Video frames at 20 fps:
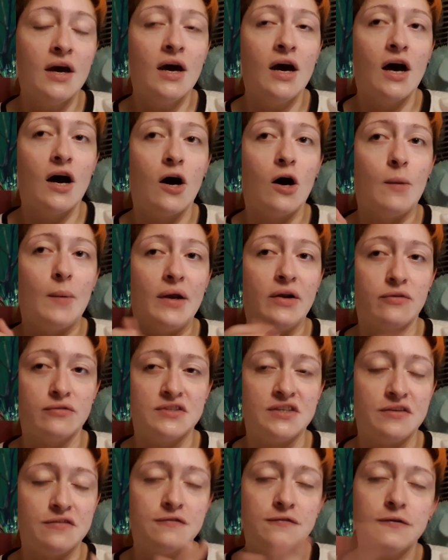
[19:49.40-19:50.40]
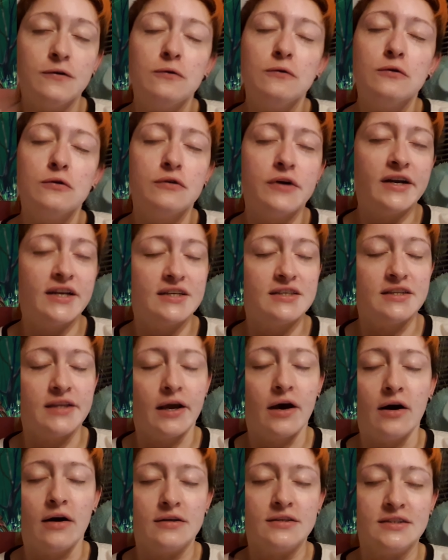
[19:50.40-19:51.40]
and obviously full credit to the
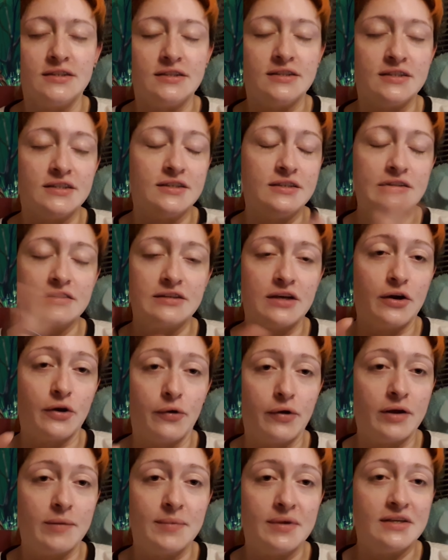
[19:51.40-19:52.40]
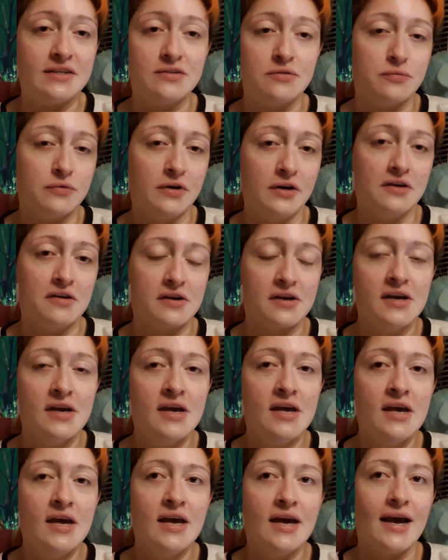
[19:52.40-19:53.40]
artist. It's a great piece of work
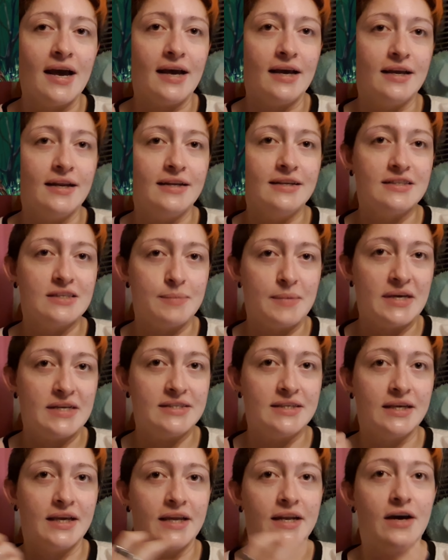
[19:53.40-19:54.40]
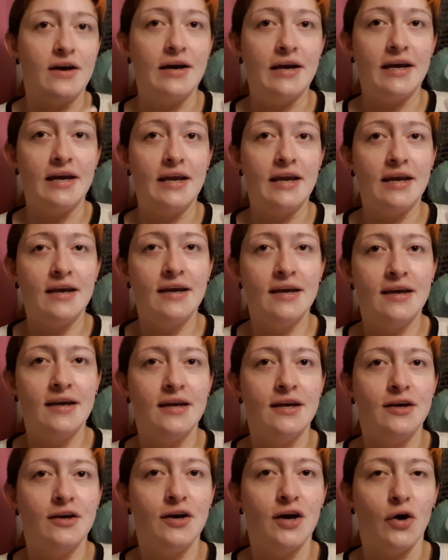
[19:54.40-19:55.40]
and it's amazing, and I
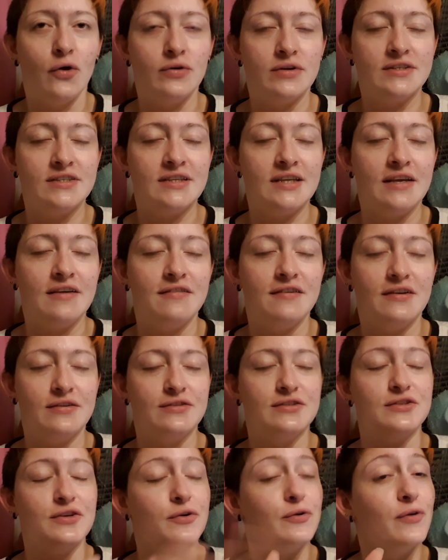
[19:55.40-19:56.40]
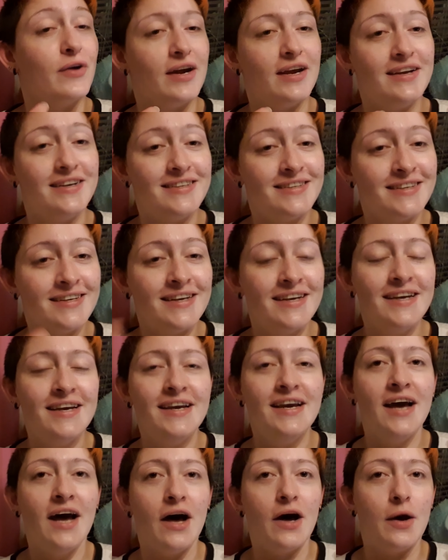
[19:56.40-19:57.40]
honestly felt so great
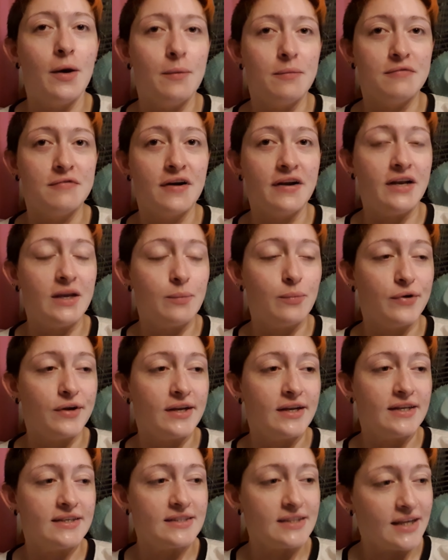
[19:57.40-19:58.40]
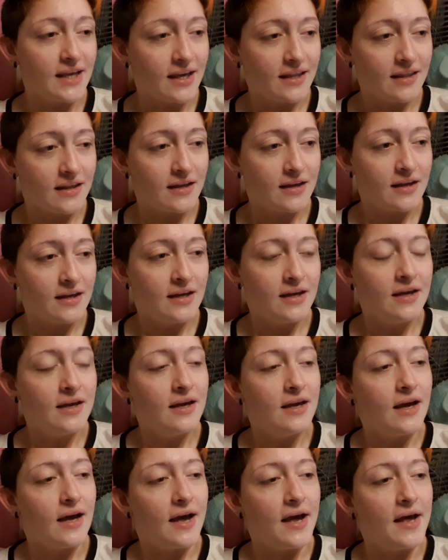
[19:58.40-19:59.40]
finally bringing it together,
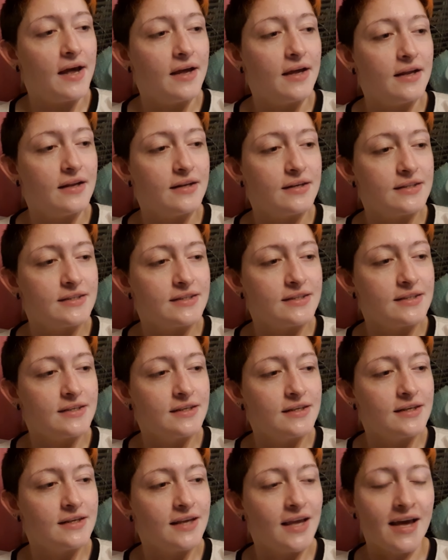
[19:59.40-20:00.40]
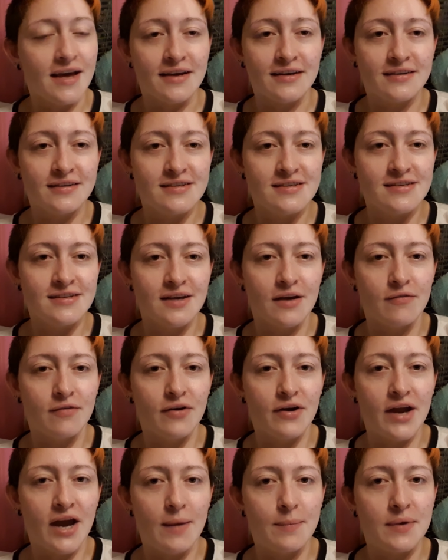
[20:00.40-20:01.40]
and yeah, I'm
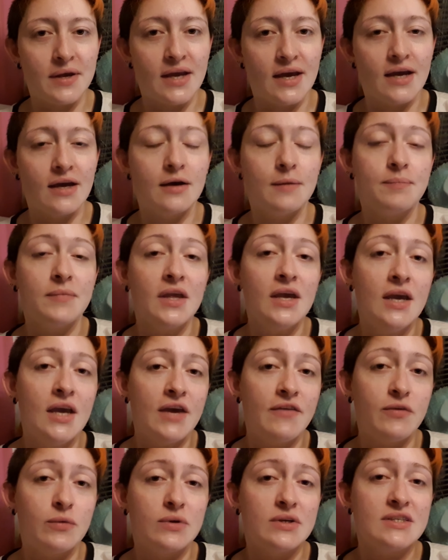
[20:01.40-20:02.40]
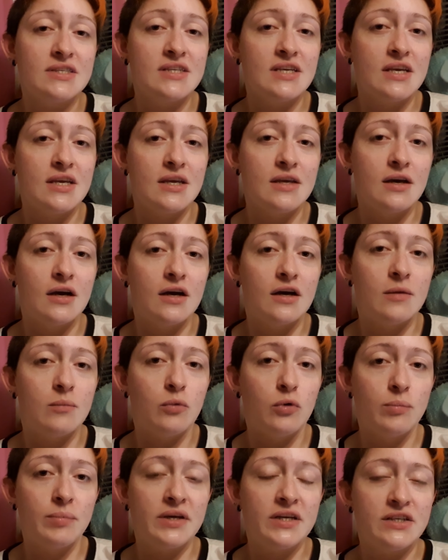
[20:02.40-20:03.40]
very happy. If you want to see more
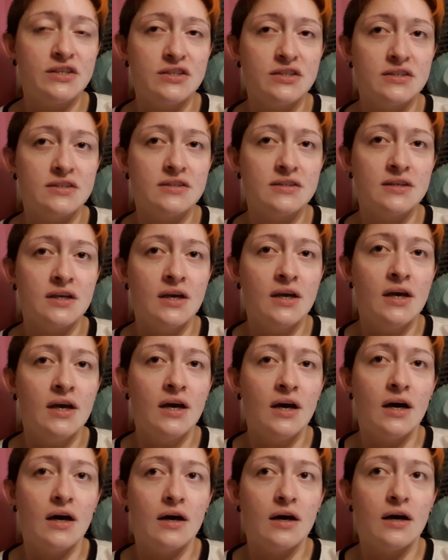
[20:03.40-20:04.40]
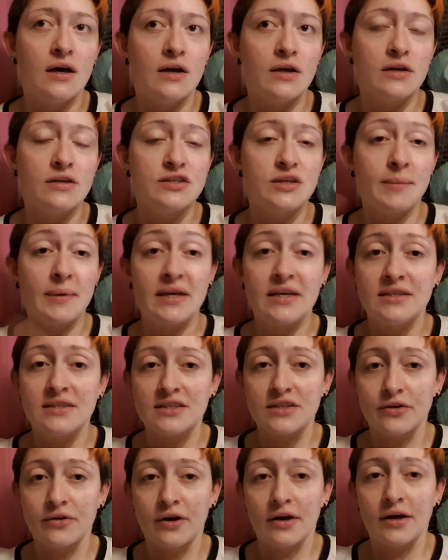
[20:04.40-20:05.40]
pictures, you can check my
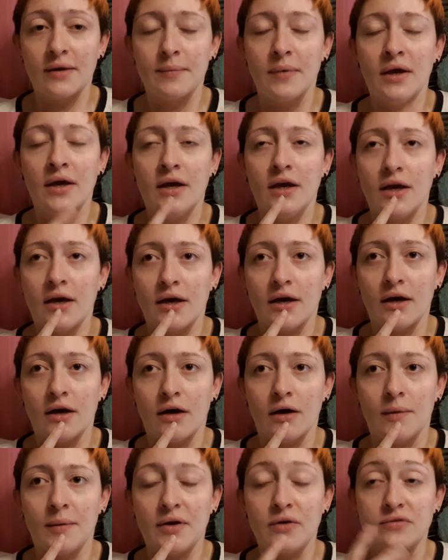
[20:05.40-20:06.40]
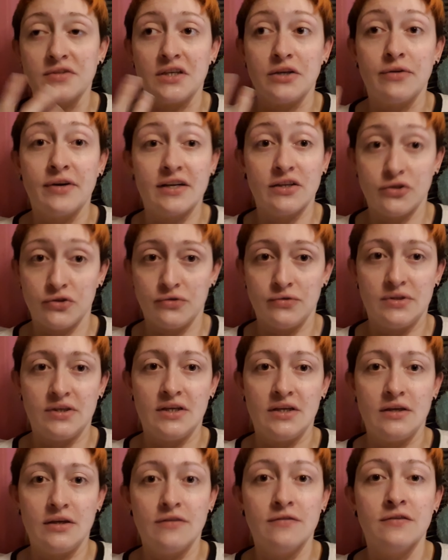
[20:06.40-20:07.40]
Instagram, and obviously credit to
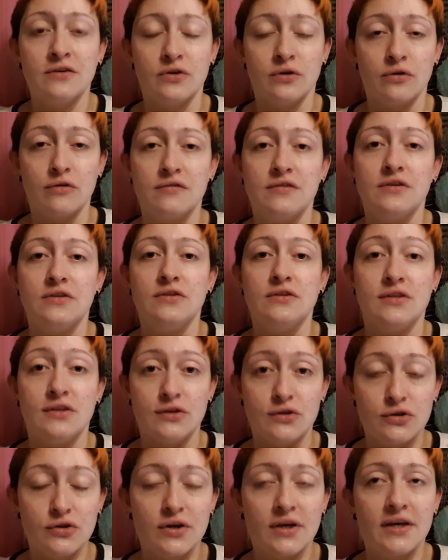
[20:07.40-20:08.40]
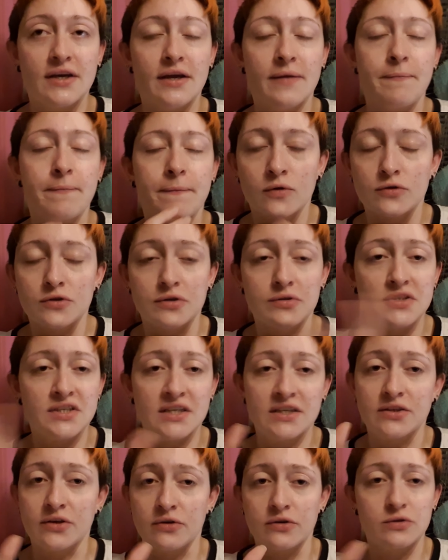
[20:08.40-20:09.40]
the photographers that took it. So
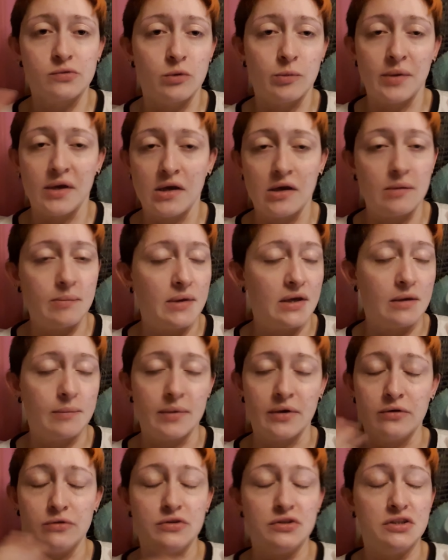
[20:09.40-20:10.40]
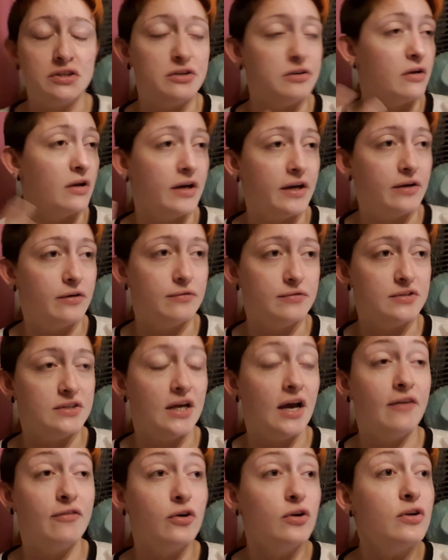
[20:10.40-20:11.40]
TikToks will be being posted, like obviously
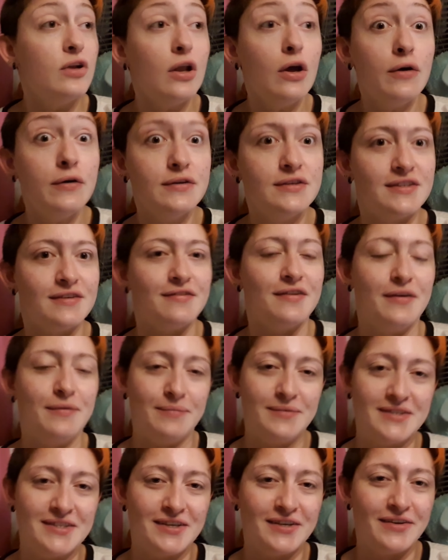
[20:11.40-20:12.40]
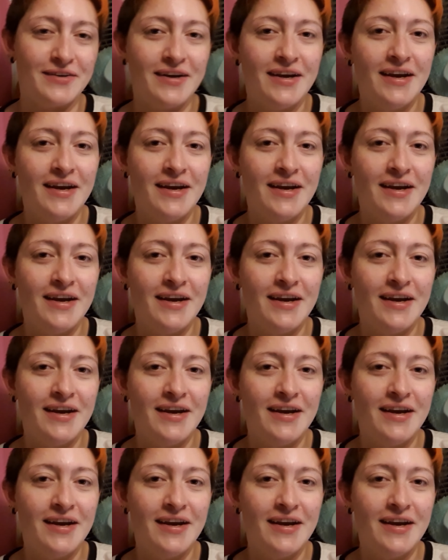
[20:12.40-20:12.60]
I've got loads of them, so